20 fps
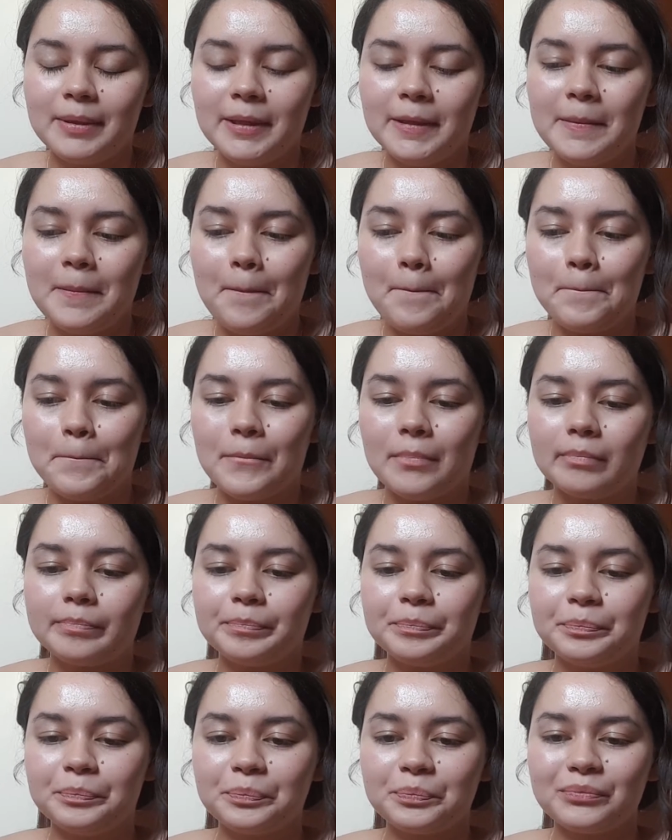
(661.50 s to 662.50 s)
me.
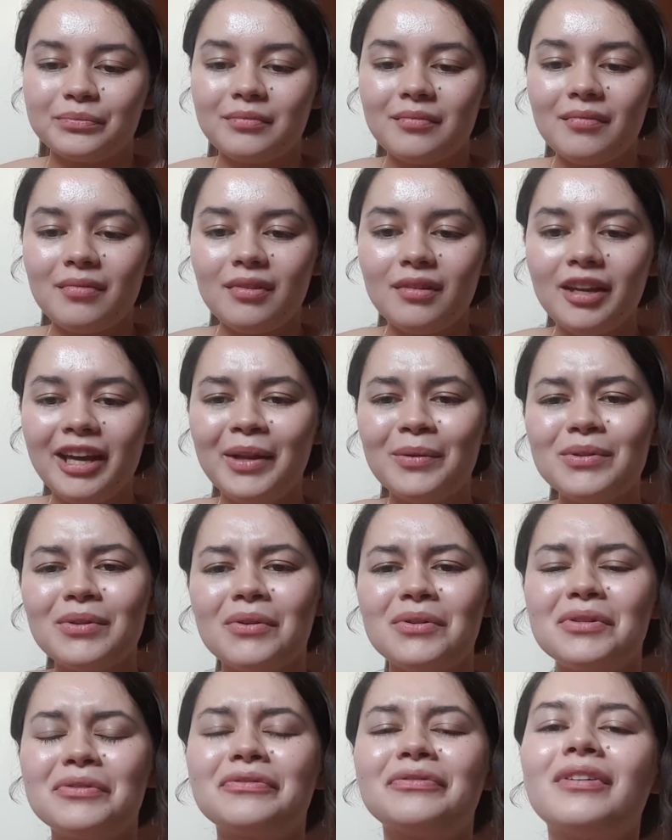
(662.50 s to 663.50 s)
I was
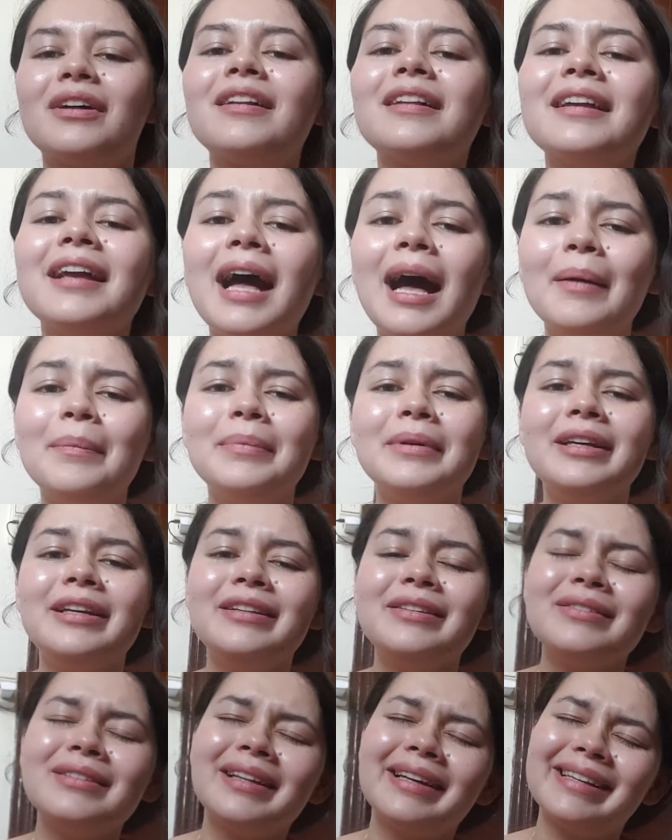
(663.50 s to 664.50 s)
also finally happy
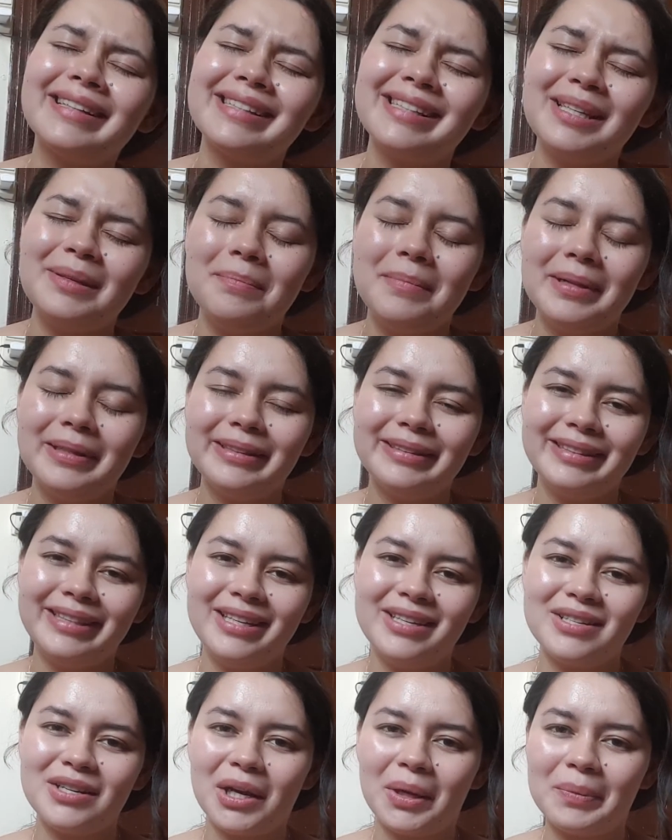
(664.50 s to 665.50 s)
to like see milk
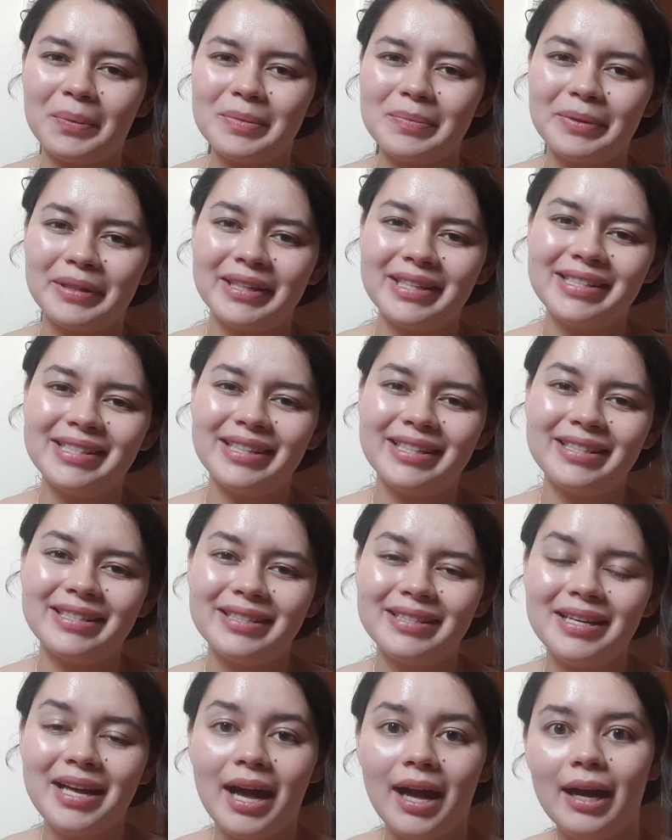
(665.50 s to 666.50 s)
tea shops because I
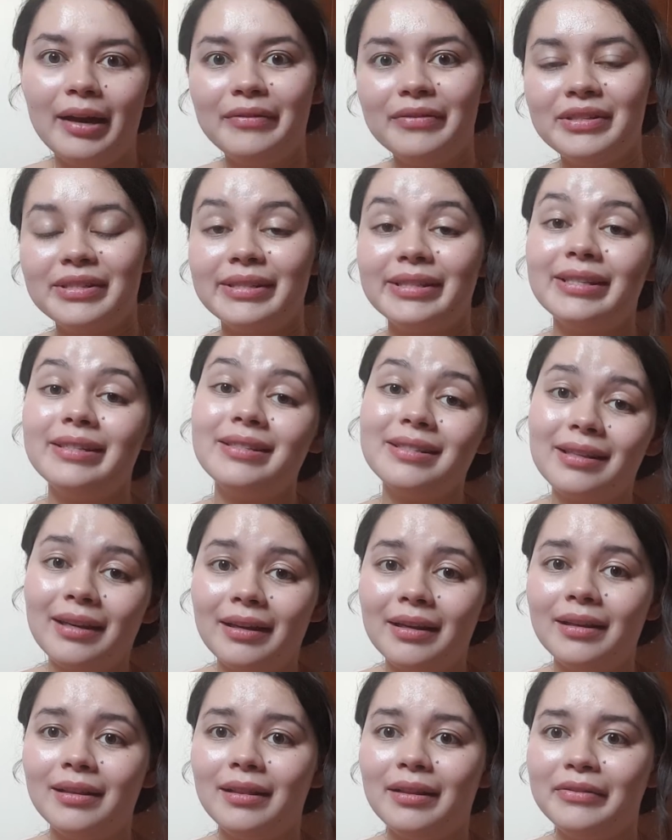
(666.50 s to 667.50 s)
didn't have it since
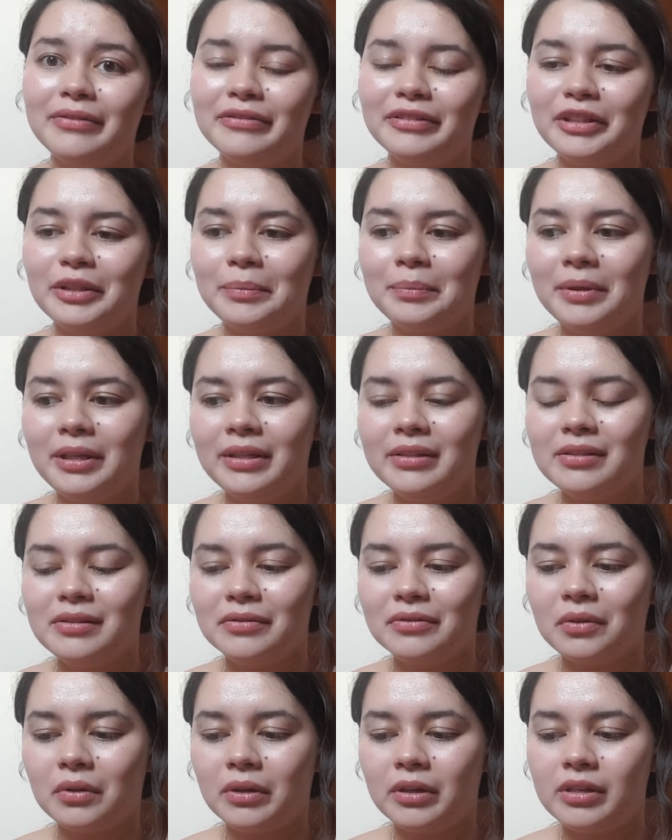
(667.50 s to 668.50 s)
I left Philippines,
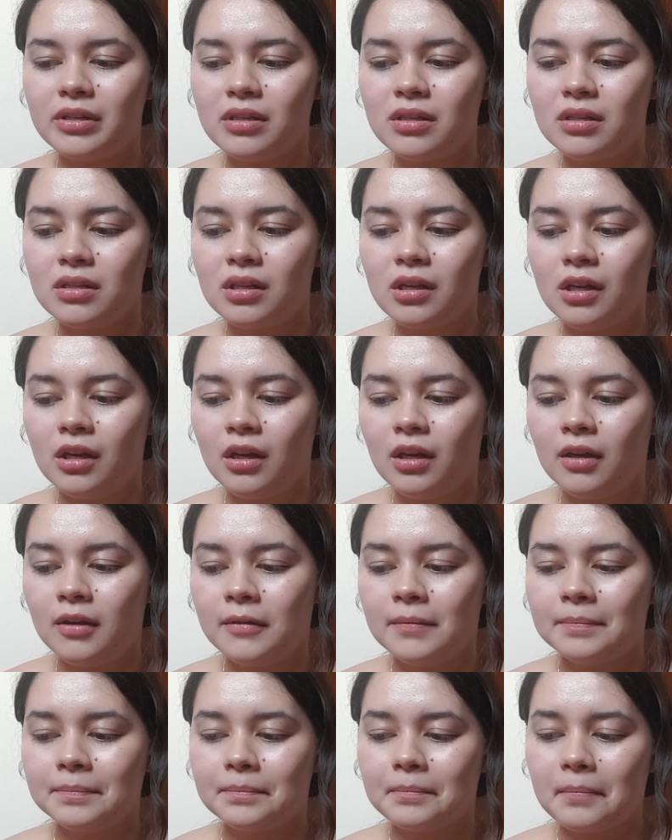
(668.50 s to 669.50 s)
of course.
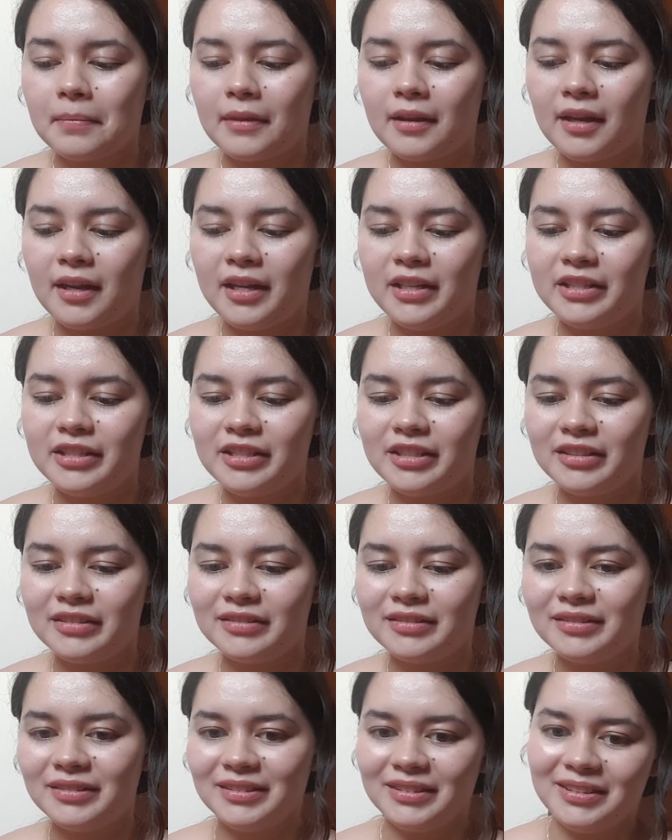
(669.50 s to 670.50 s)
And
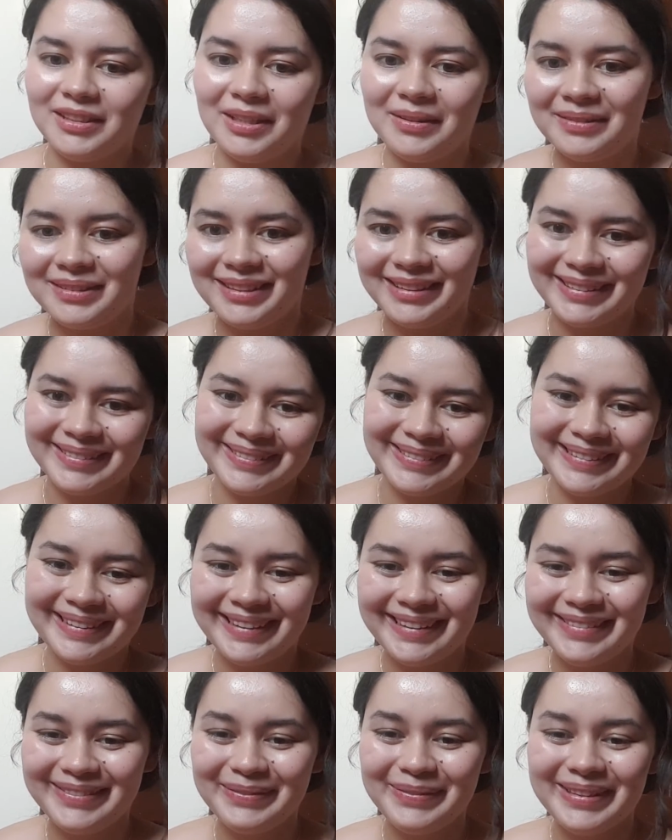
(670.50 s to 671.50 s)
I was like, oh my
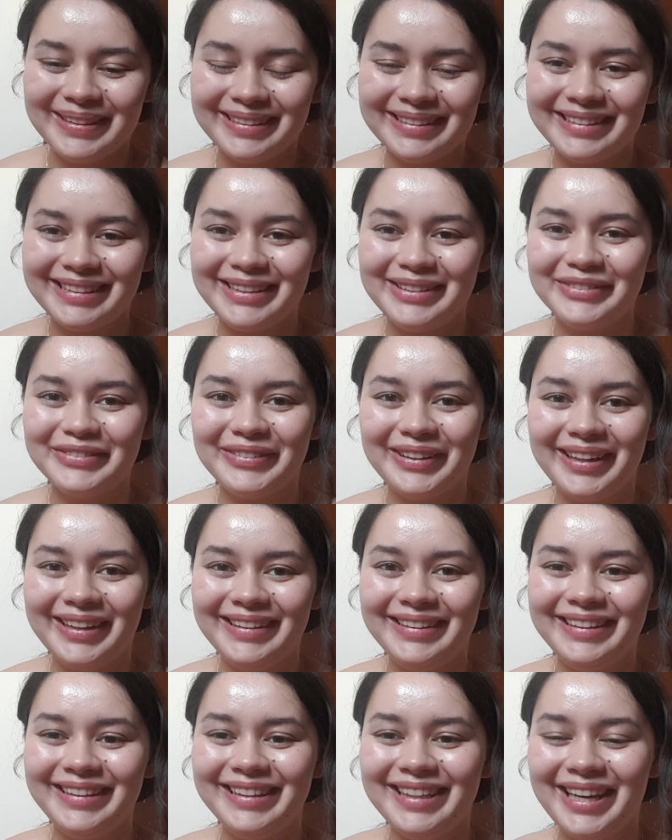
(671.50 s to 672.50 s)
god, milk tea,
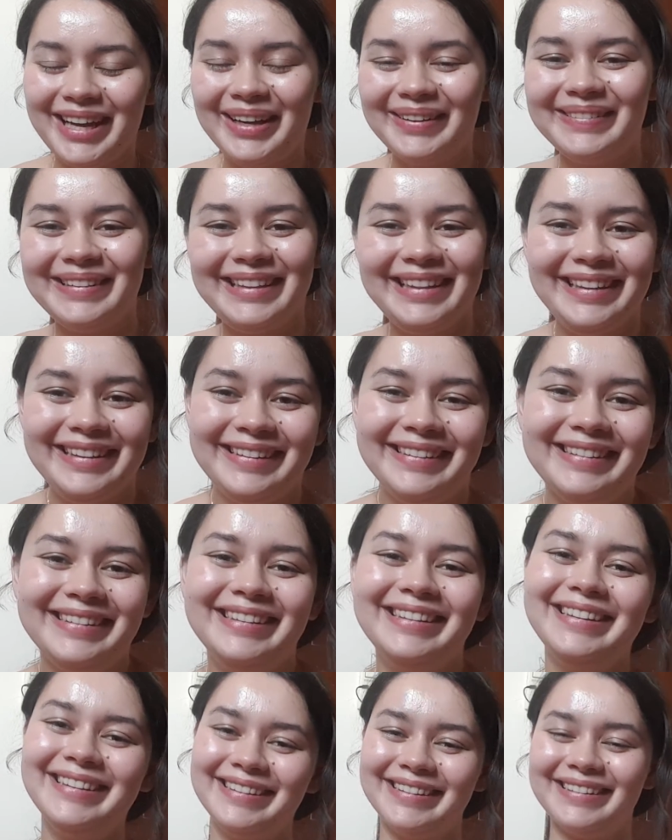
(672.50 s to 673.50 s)
finally they have it here.